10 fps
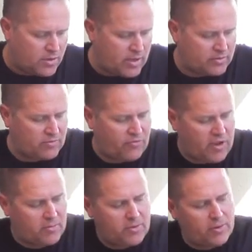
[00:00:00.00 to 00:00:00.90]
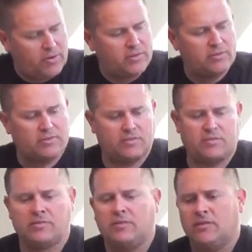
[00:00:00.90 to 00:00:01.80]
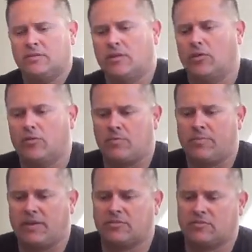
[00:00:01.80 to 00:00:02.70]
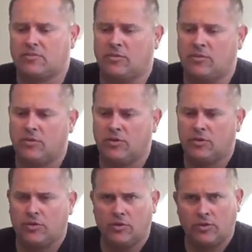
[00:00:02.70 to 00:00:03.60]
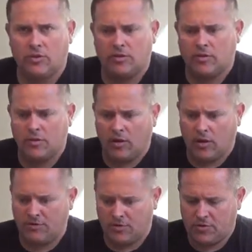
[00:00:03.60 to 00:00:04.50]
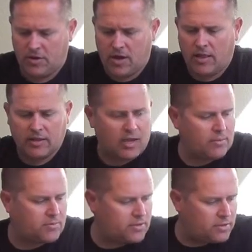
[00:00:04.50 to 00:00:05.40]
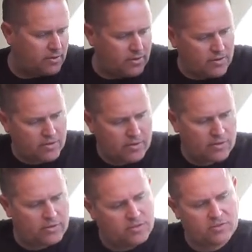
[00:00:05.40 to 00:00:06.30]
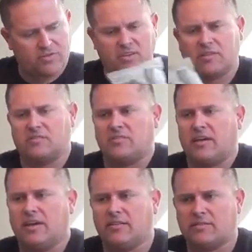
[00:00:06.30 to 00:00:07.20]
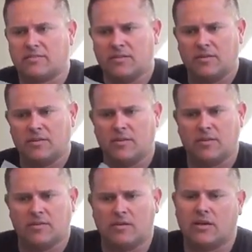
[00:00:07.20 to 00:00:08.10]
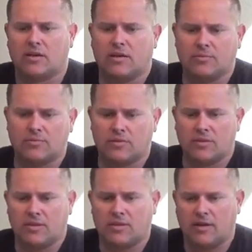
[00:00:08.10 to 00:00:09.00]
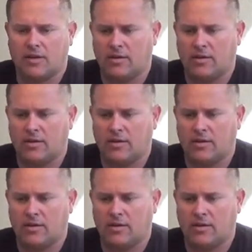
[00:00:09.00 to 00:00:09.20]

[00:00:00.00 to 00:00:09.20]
you have some frame components, the lower base of your helicopter, your skid set. Comes with the